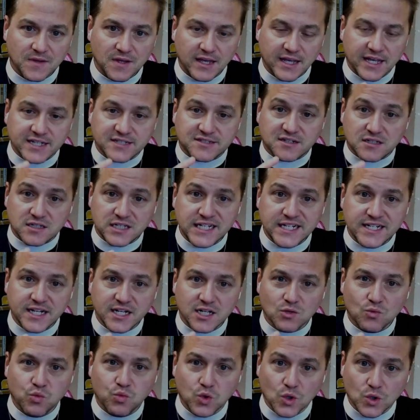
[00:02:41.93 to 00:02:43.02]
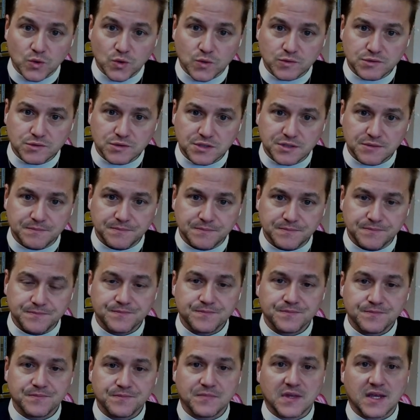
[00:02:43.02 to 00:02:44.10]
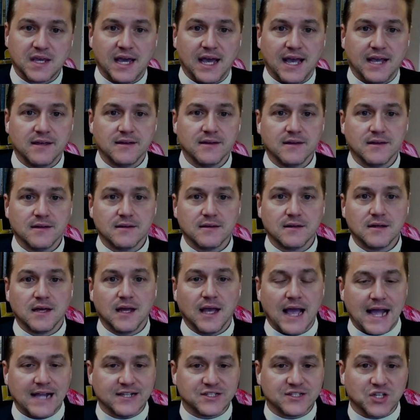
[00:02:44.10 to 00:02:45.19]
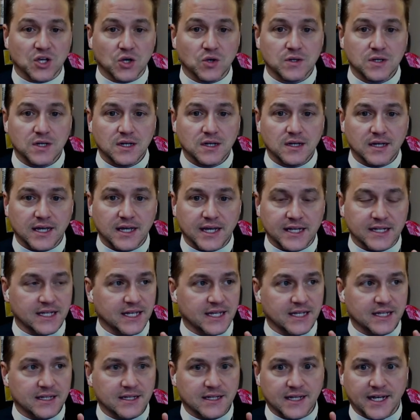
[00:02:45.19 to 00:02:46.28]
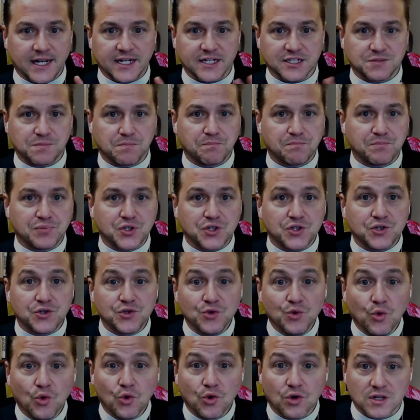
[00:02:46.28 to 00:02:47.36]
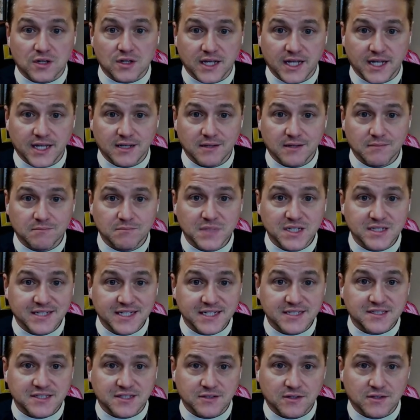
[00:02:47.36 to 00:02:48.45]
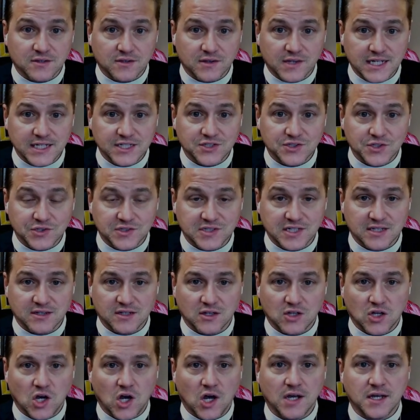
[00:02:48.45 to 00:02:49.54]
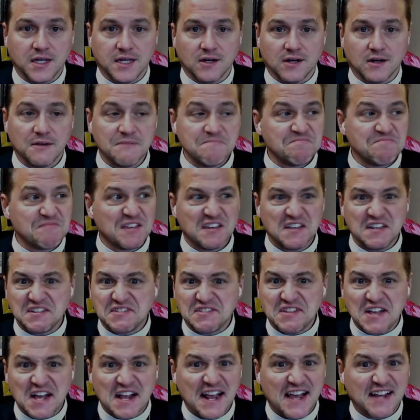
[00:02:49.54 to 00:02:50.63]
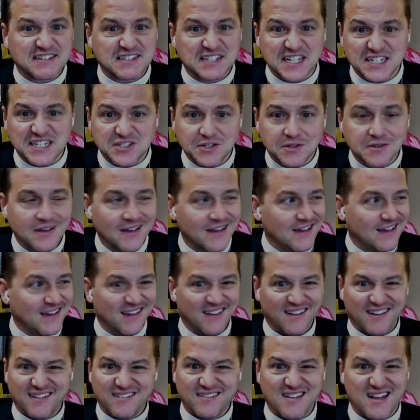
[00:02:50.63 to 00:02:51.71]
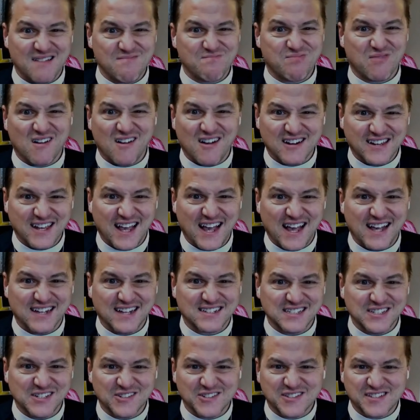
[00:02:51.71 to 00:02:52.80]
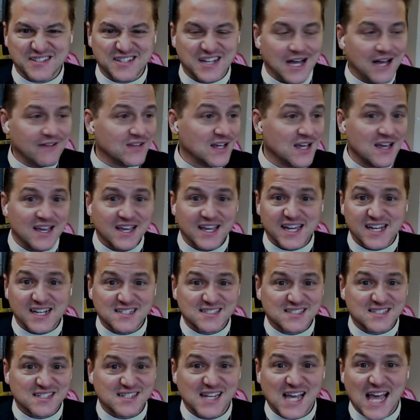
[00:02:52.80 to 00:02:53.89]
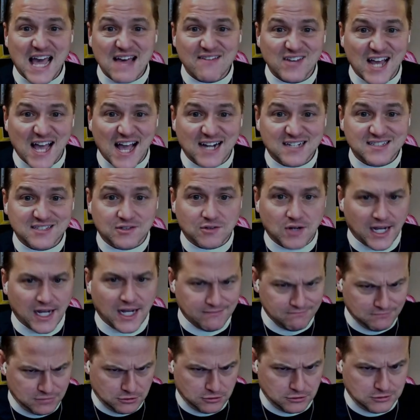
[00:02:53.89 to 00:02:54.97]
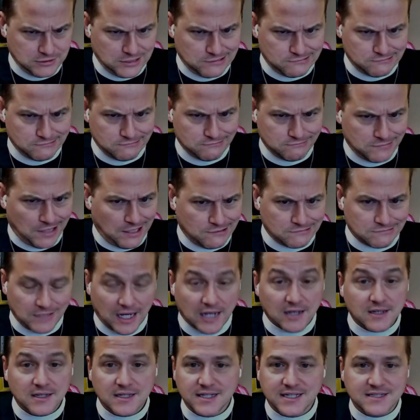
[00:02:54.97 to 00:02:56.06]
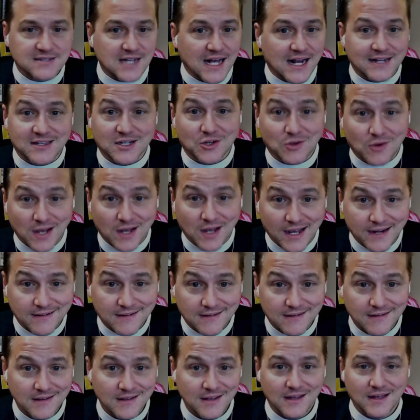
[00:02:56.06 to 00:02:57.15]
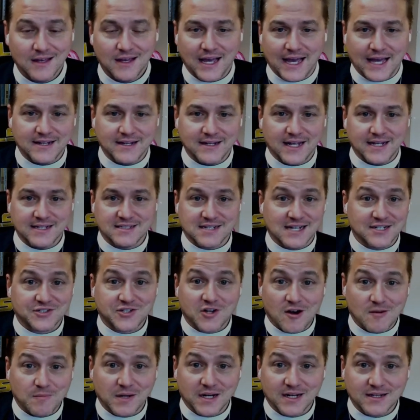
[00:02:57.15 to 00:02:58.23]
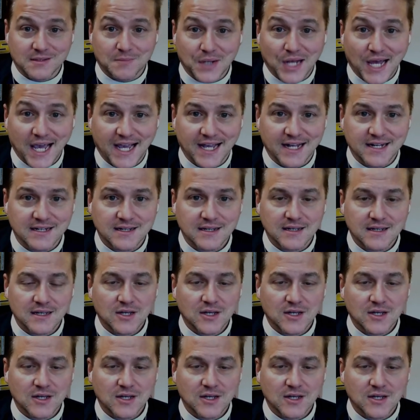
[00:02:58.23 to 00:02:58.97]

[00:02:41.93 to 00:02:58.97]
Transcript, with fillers: He's cleaning a wound. Okay. And so it is purely medicinal that he's using the law here. He's not out to get you. He's not broadcasting your stuff. He doesn't have an axe to grind. He's not at the grinder, and he's not sharpening the blade.